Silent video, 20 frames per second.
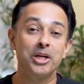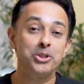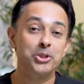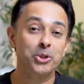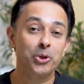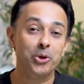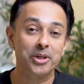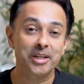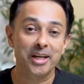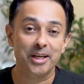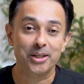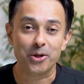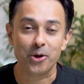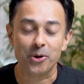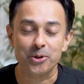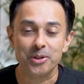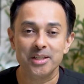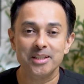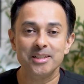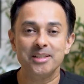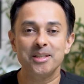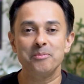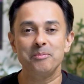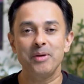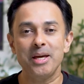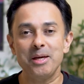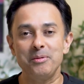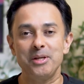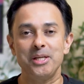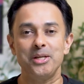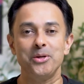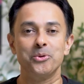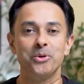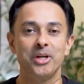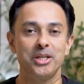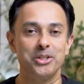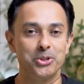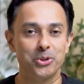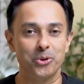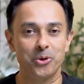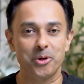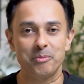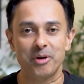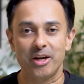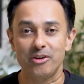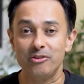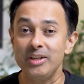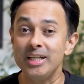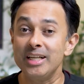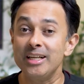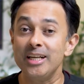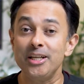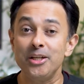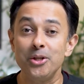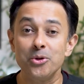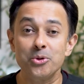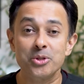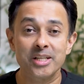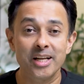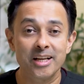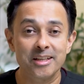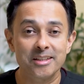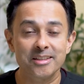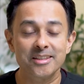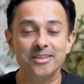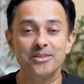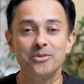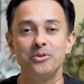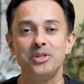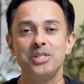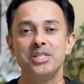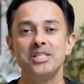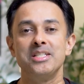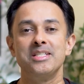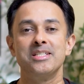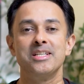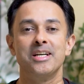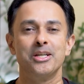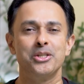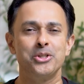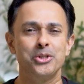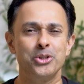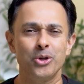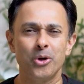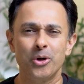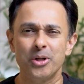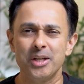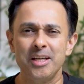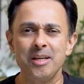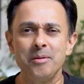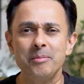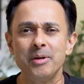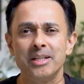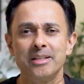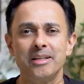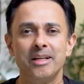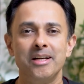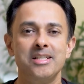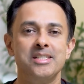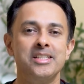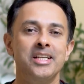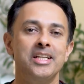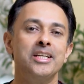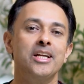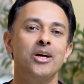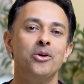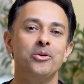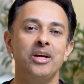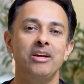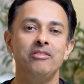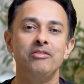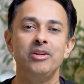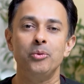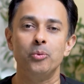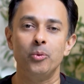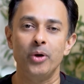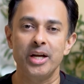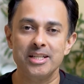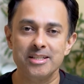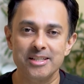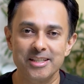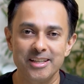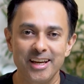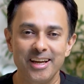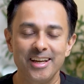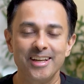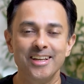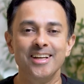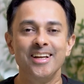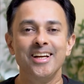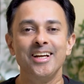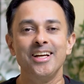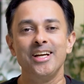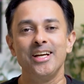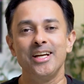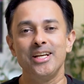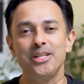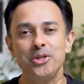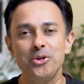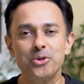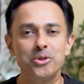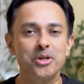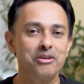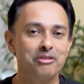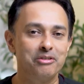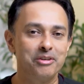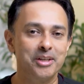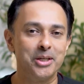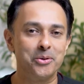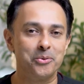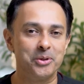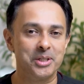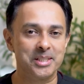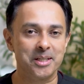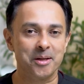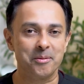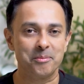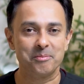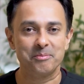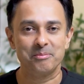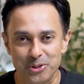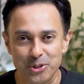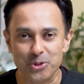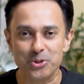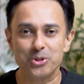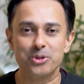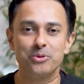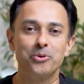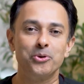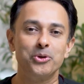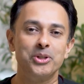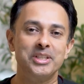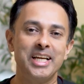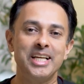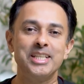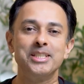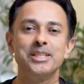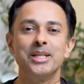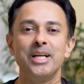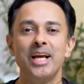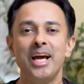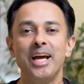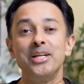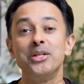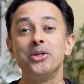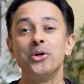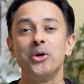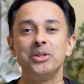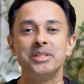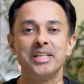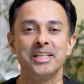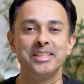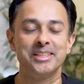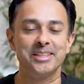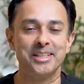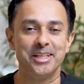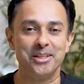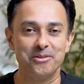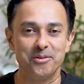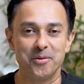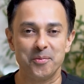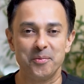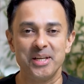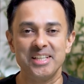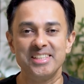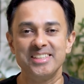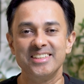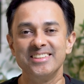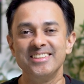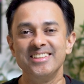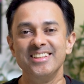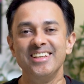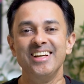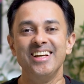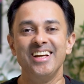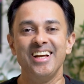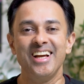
enjoyed that content, then maybe you would enjoy my weekly newsletter, which is a short email that I send out every Wednesday. It's usually filled with some useful dental and non-dental information.